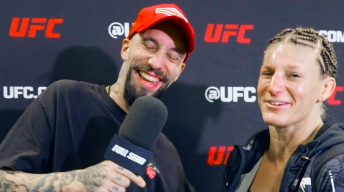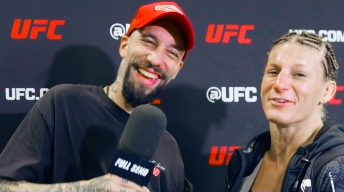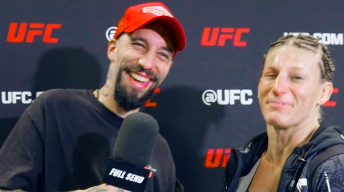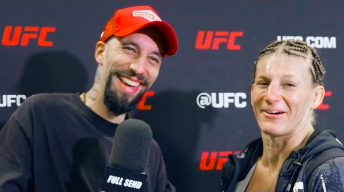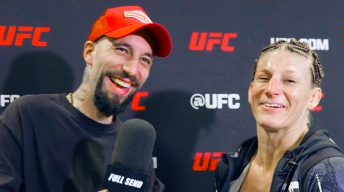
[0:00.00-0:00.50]

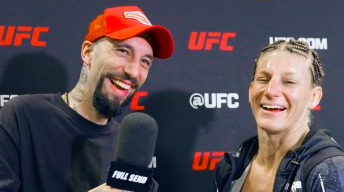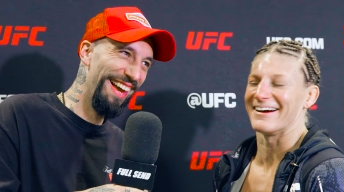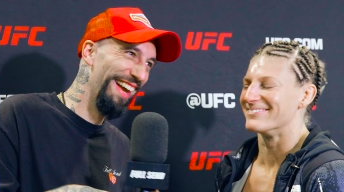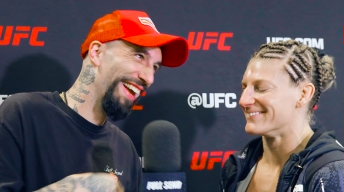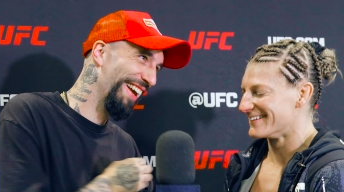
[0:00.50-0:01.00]
Speaker 1: you a
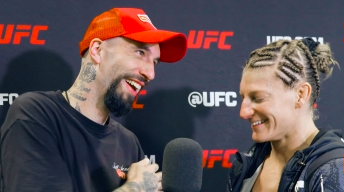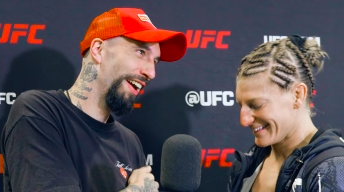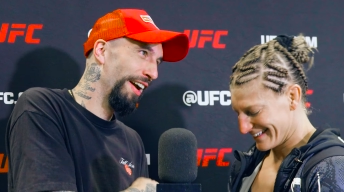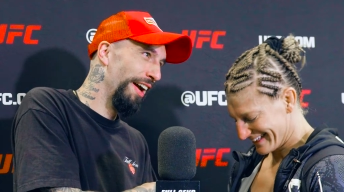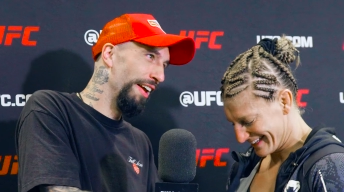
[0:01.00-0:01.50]
program.
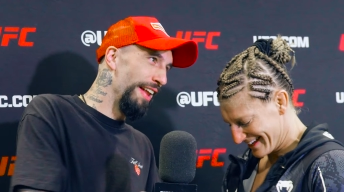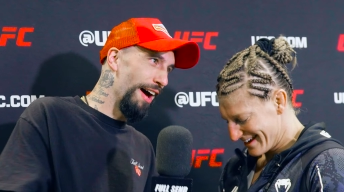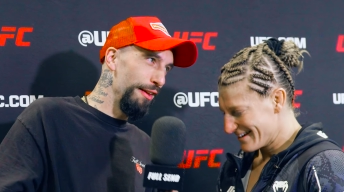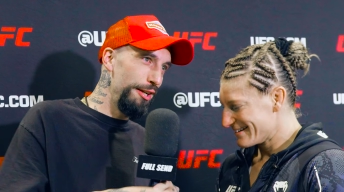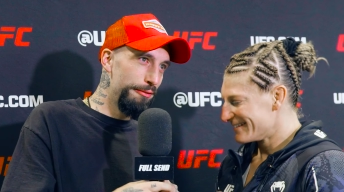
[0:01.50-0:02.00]

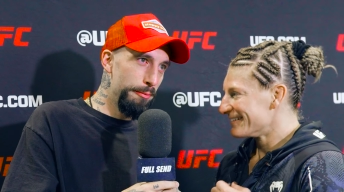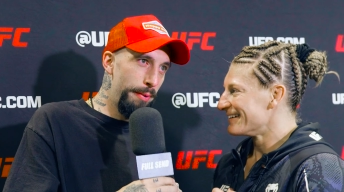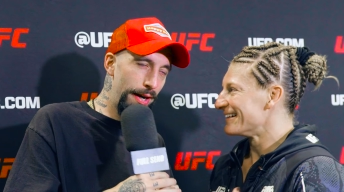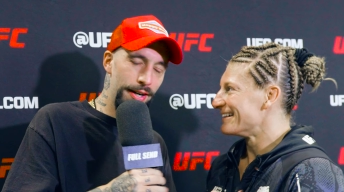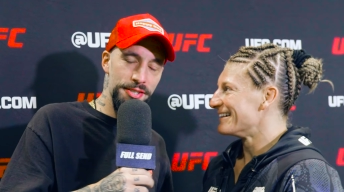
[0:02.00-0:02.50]
Speaker 2: Now that you've
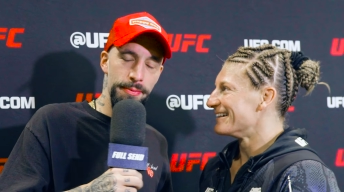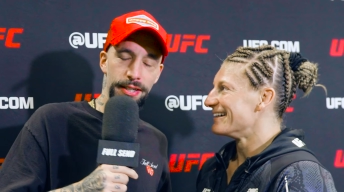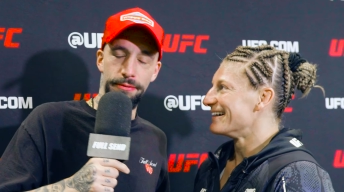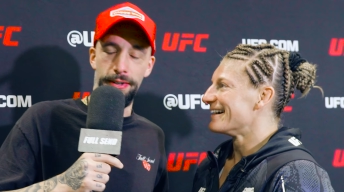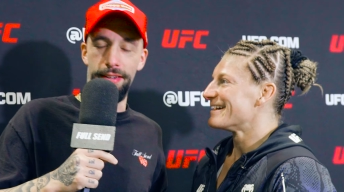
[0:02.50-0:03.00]
embarrassed
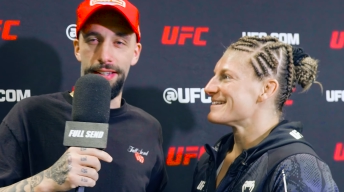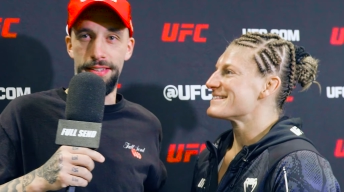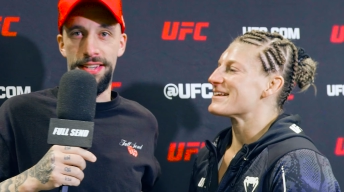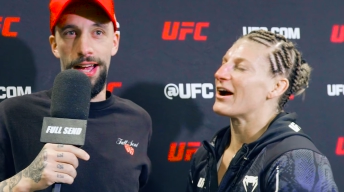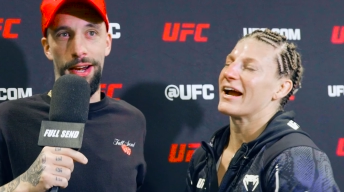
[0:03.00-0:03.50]
me in front of the
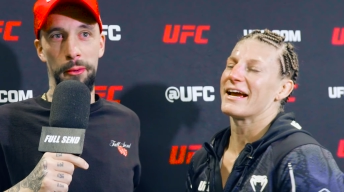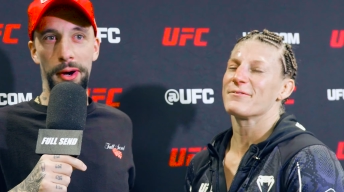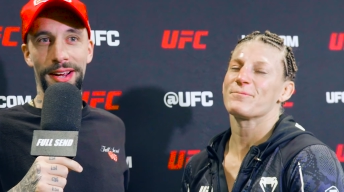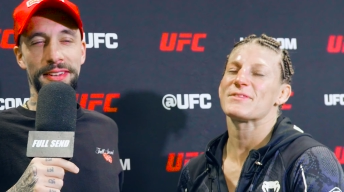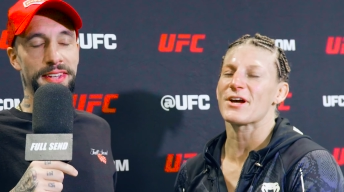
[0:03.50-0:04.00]
entire Sorry.
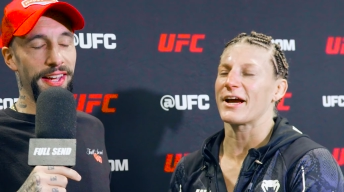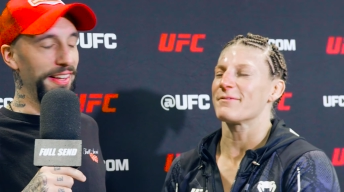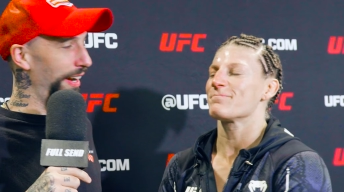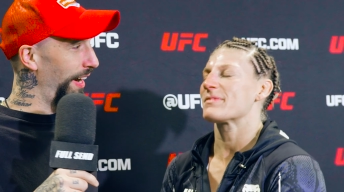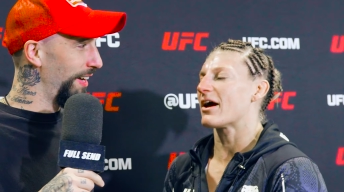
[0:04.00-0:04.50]
world, Sorry.
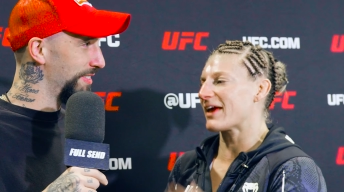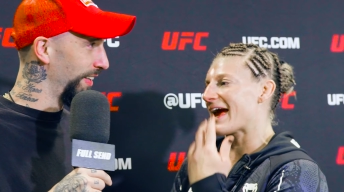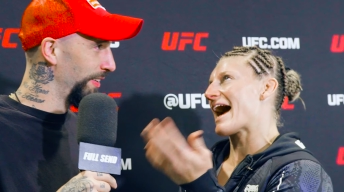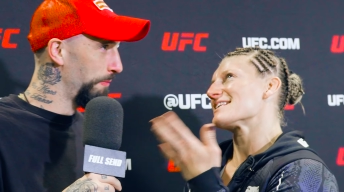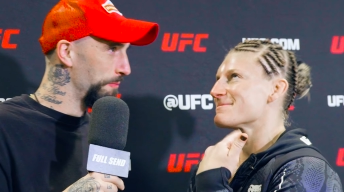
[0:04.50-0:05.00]
Kayla
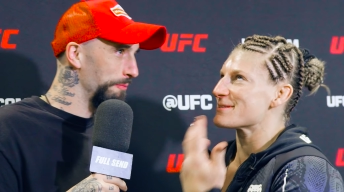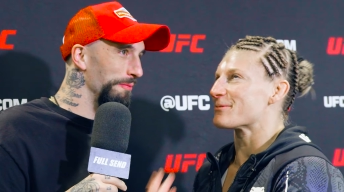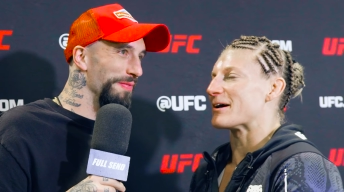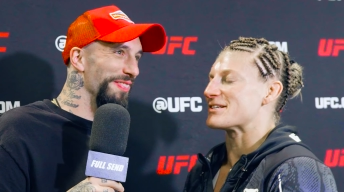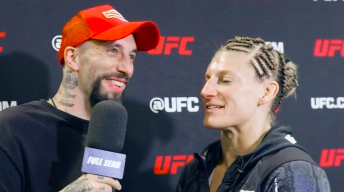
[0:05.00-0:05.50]
Speaker 1: Harrison. Okay, ask me
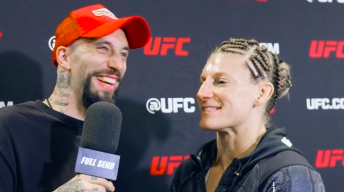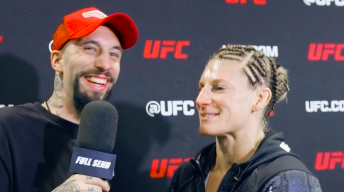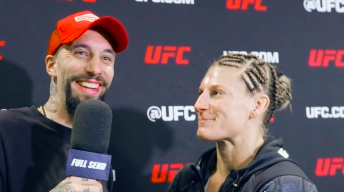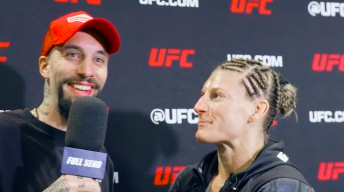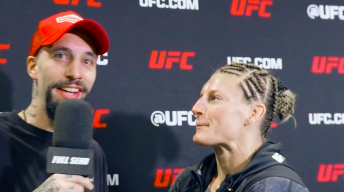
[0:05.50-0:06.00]
some questions.
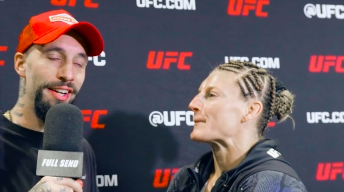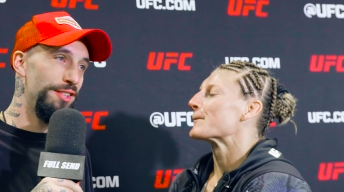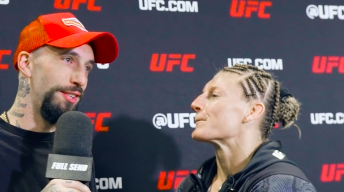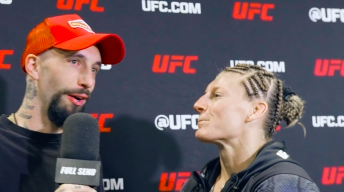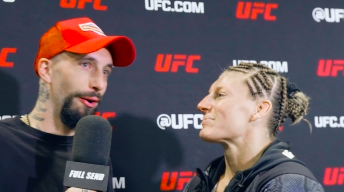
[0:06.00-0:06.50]

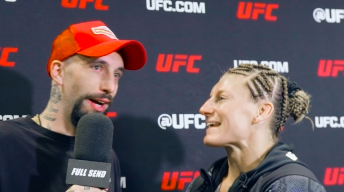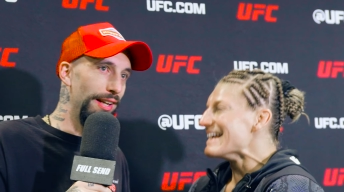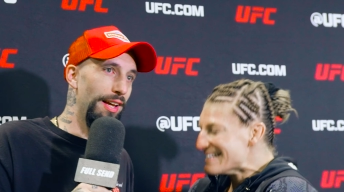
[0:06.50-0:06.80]
Speaker 2: So uh,